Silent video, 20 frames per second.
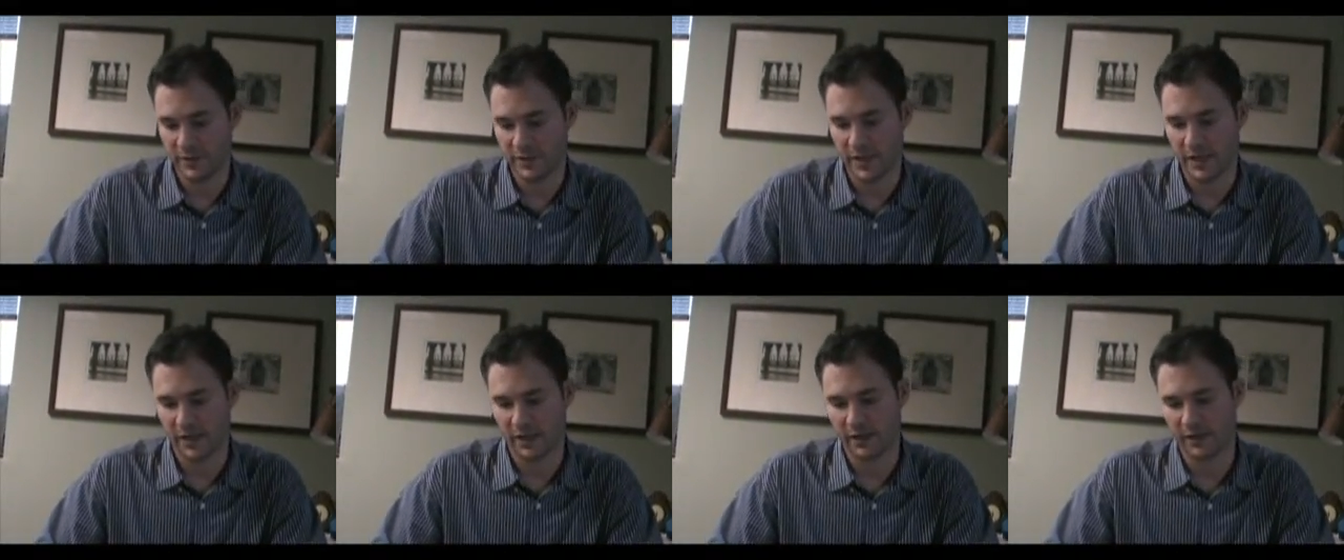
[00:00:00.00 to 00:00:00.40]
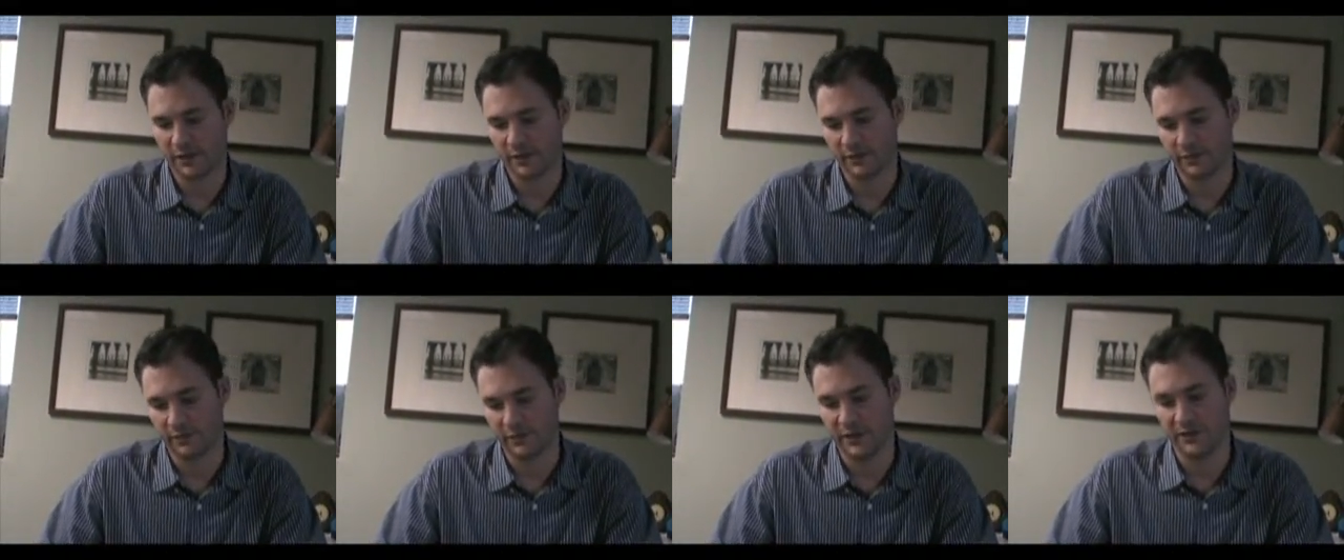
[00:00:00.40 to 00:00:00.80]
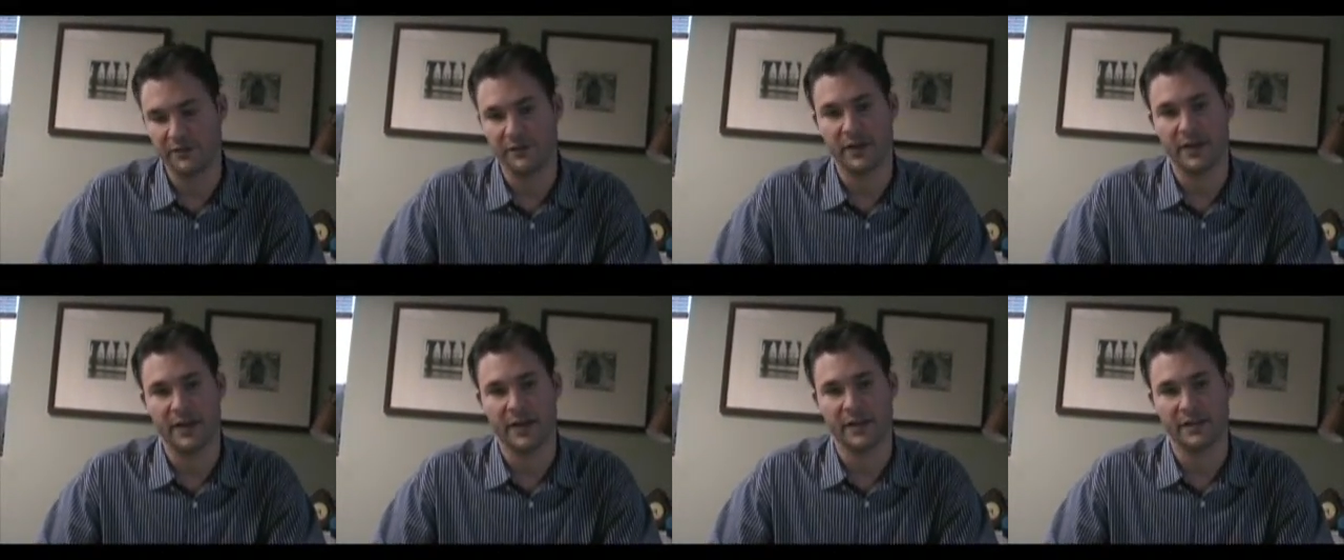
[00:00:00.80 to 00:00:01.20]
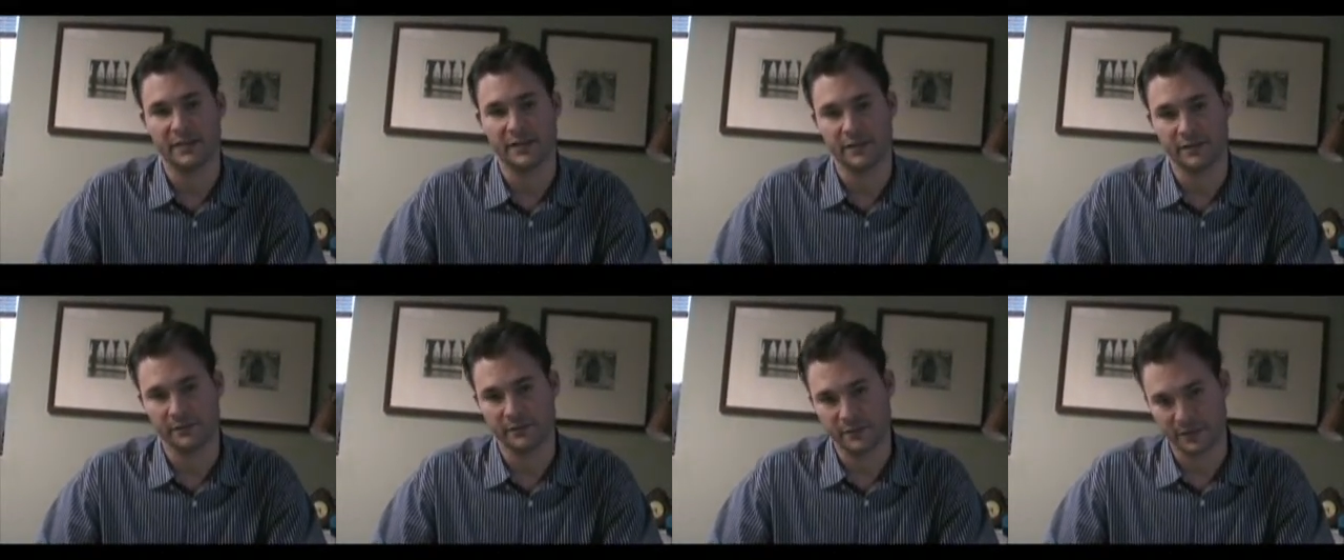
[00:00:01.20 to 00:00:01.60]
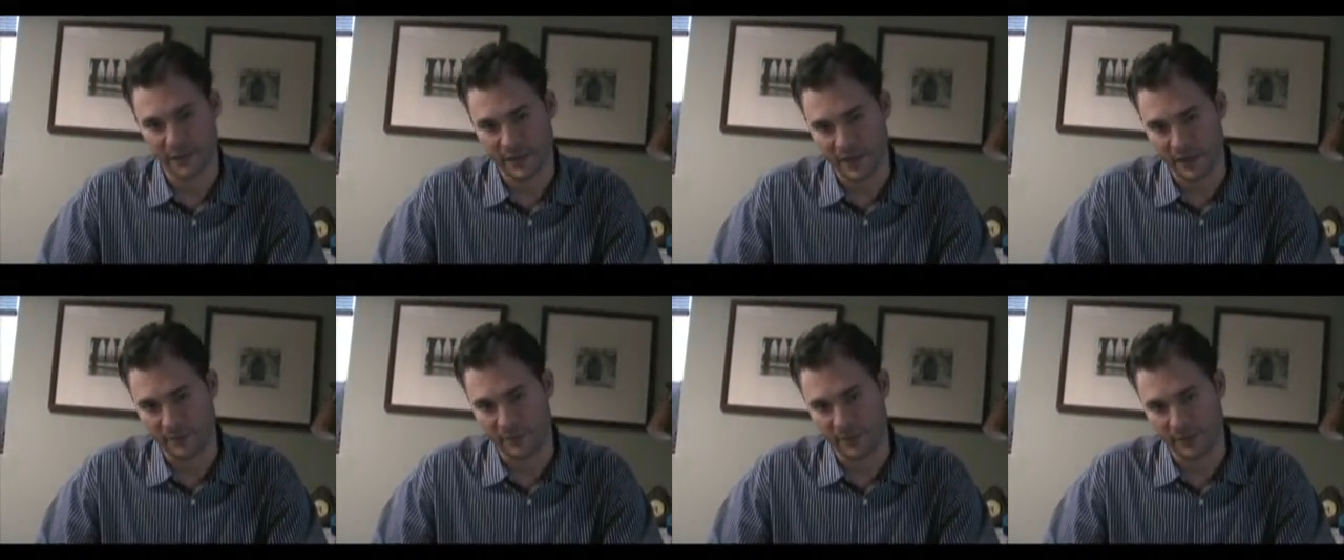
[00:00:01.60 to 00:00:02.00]
Selling, refinancing,
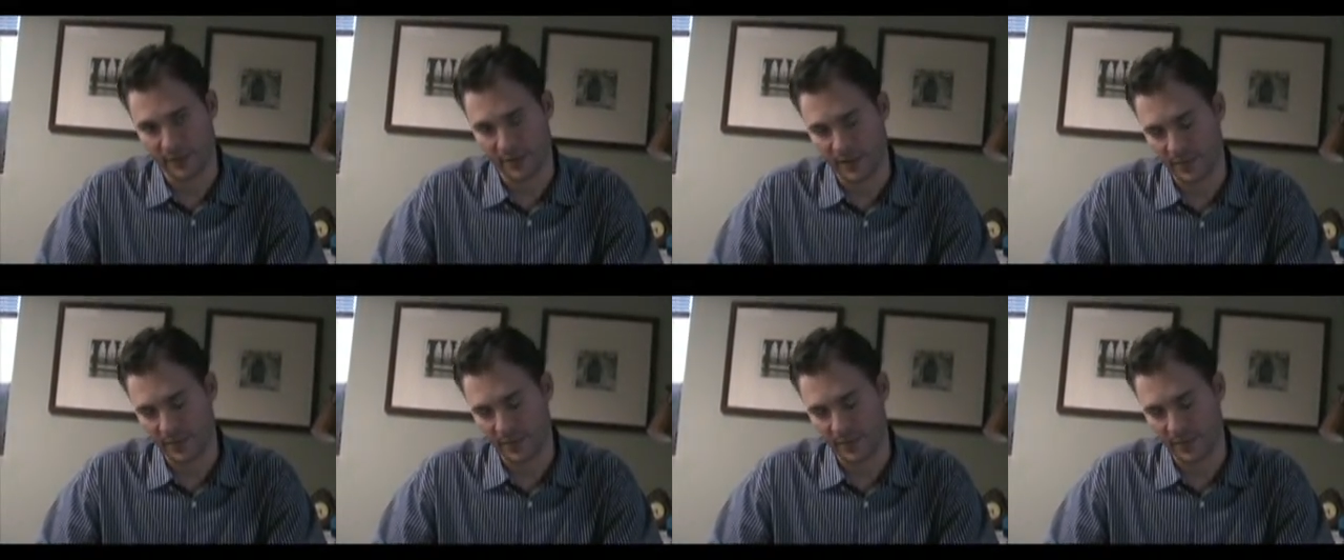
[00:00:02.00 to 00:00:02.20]
keeping.